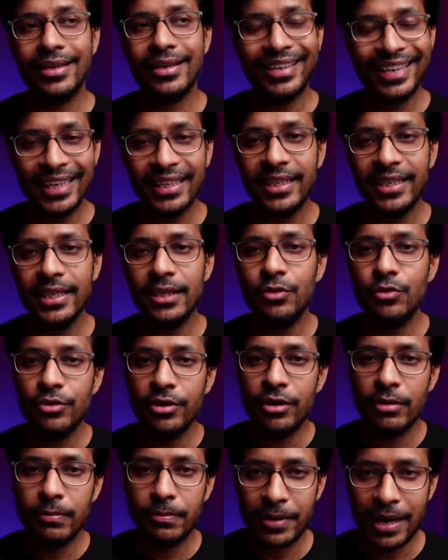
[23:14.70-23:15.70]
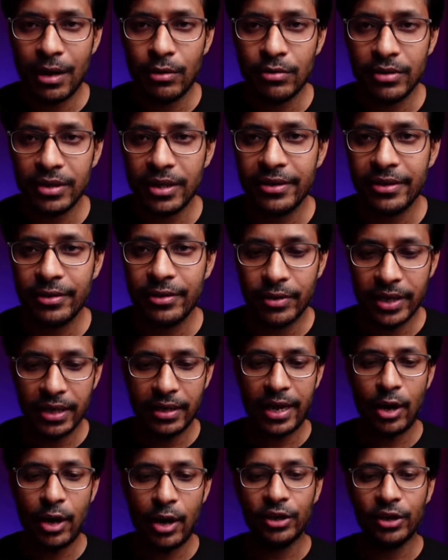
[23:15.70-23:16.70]
connect it to your browser, you can
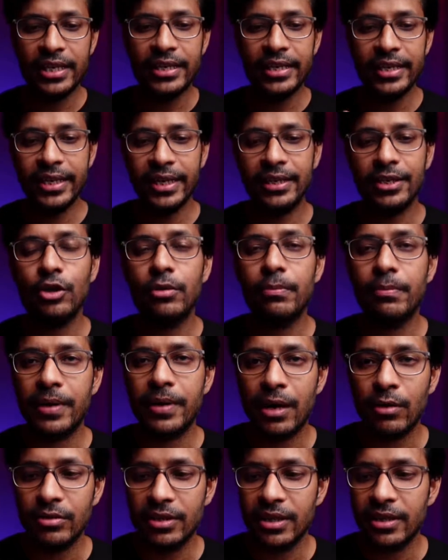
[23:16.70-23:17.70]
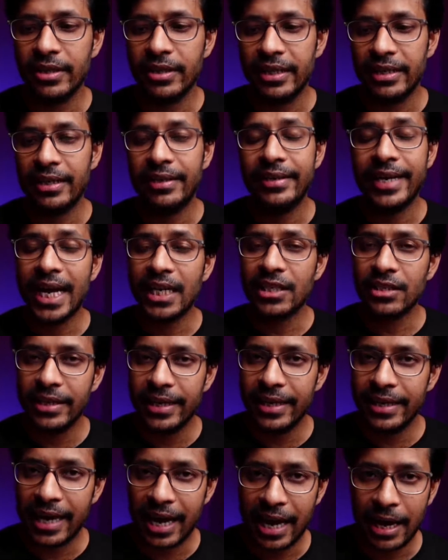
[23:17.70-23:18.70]
authenticate your browser in the
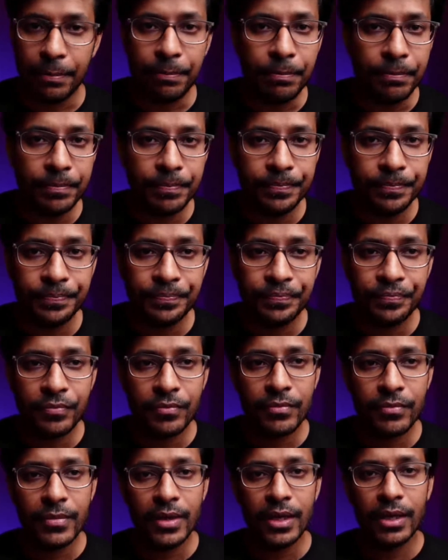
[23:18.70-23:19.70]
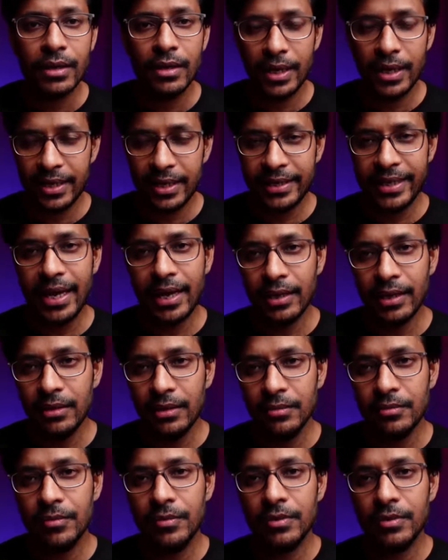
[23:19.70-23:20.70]
Dashlane app, and then
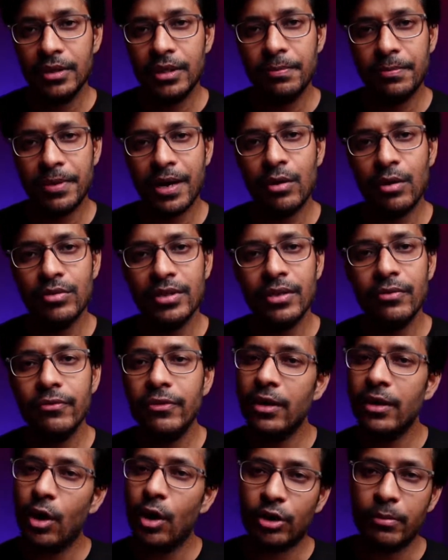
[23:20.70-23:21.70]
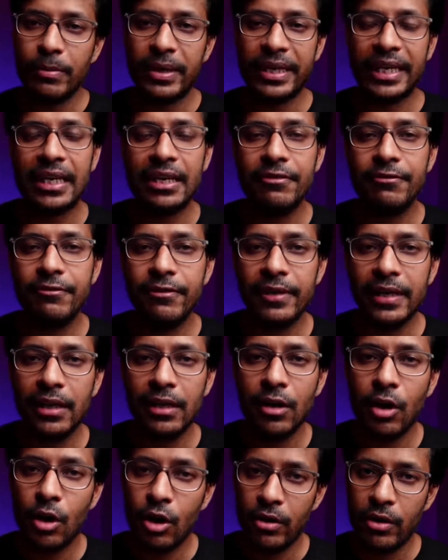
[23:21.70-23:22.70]
the browser will automatically
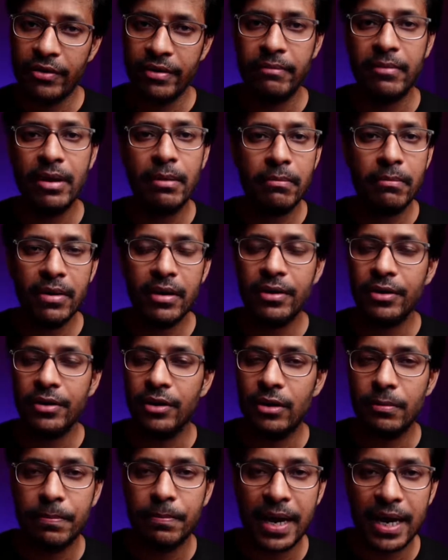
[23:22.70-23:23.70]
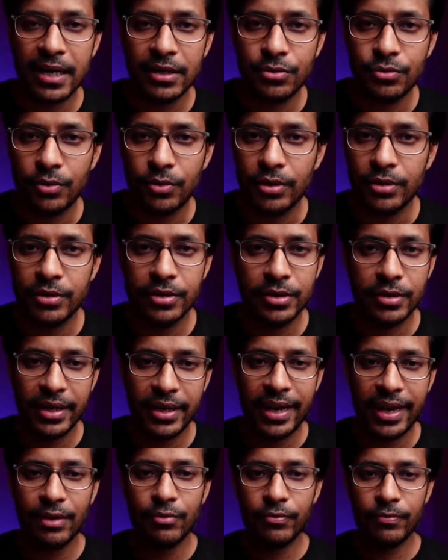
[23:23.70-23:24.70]
fill or remember your passwords.
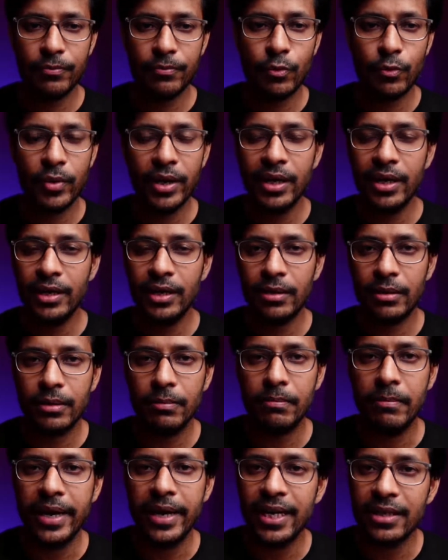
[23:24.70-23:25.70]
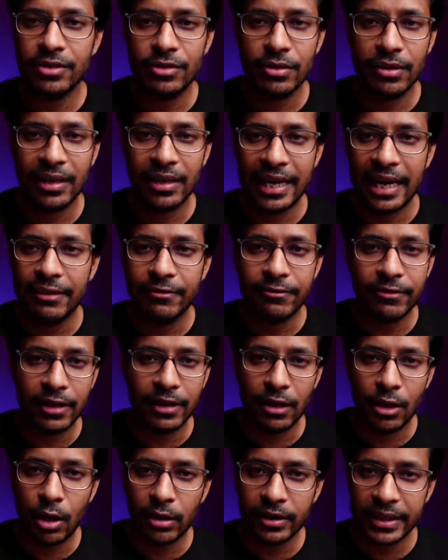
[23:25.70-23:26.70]
That way it makes your life a
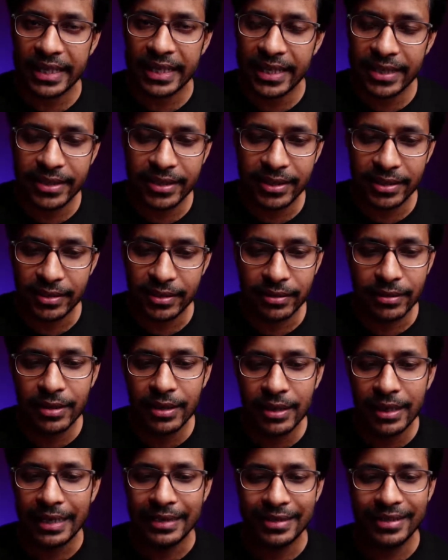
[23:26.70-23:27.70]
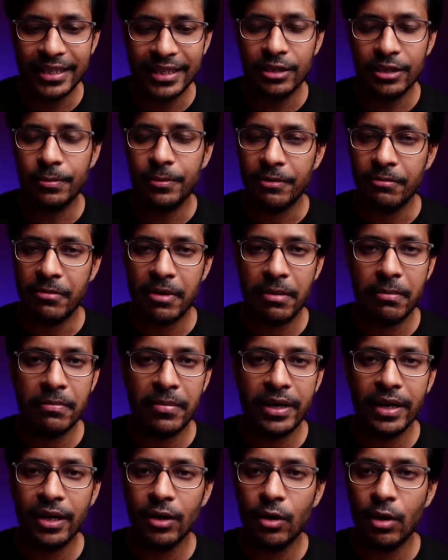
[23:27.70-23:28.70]
lot easier. Instead of
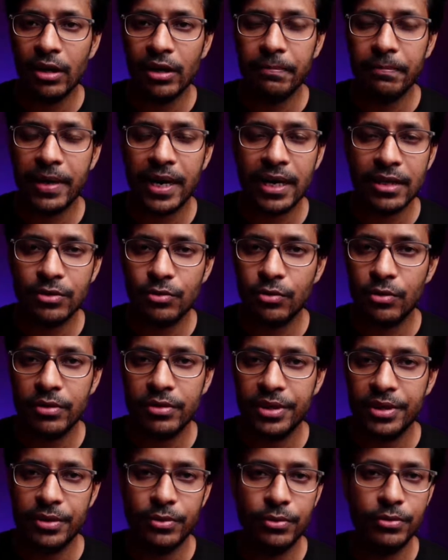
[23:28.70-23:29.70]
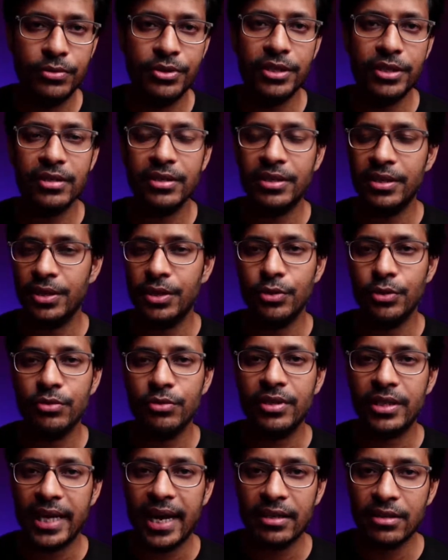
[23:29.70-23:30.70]
remembering all the passwords, you just
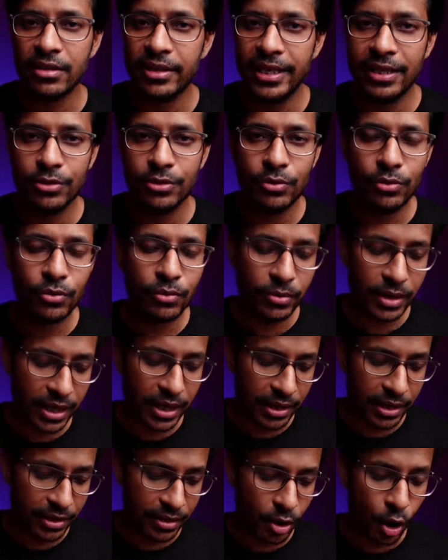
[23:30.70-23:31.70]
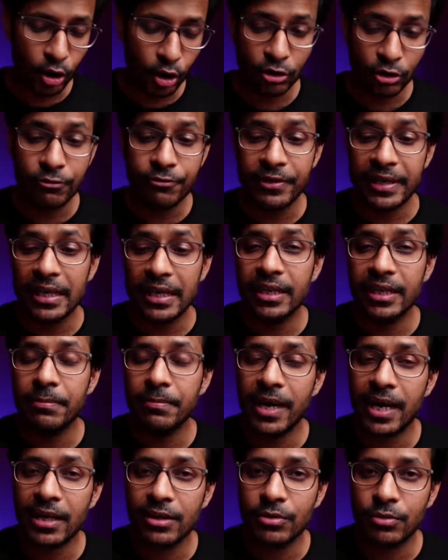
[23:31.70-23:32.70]
use Dashlane to autofill the
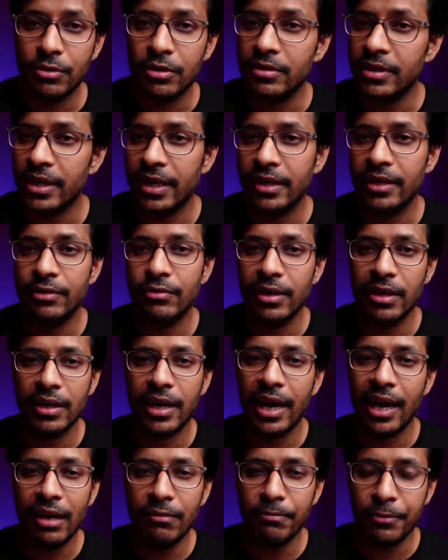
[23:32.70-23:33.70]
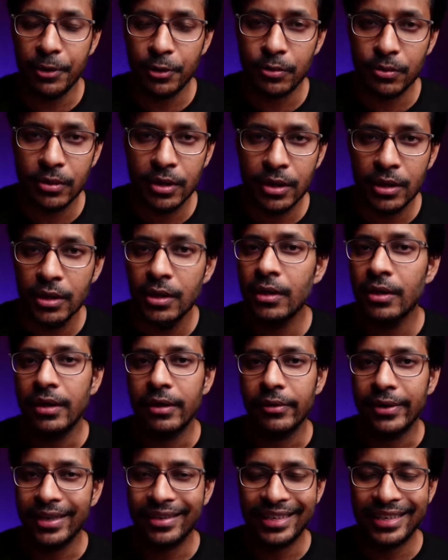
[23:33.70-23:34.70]
passwords, and it will help you.
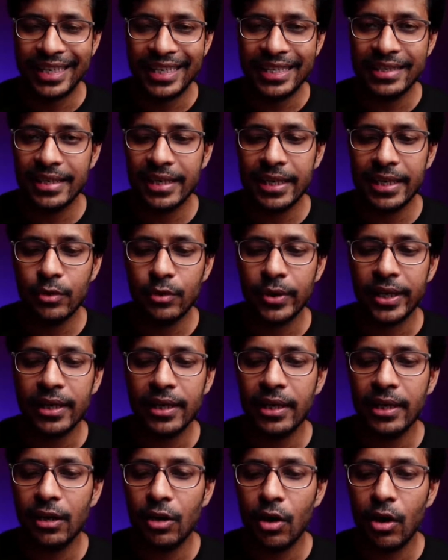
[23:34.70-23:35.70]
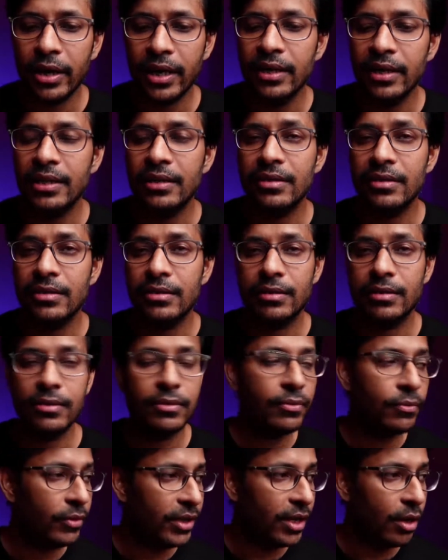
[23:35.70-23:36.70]
You can easily quickly log in
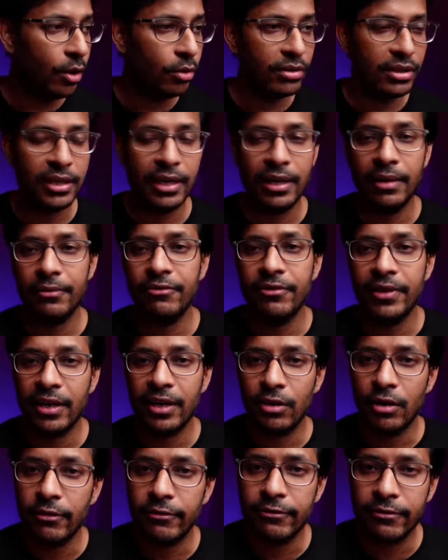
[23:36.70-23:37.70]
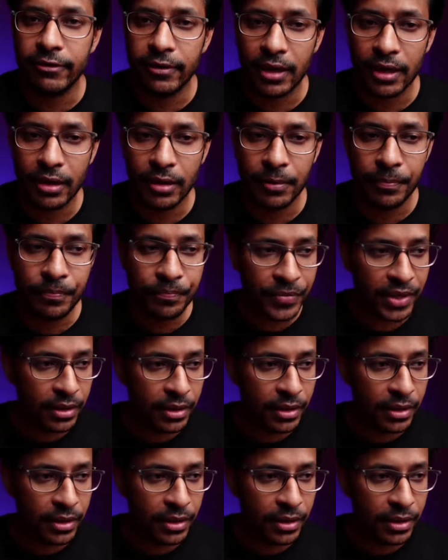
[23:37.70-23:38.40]
without fear of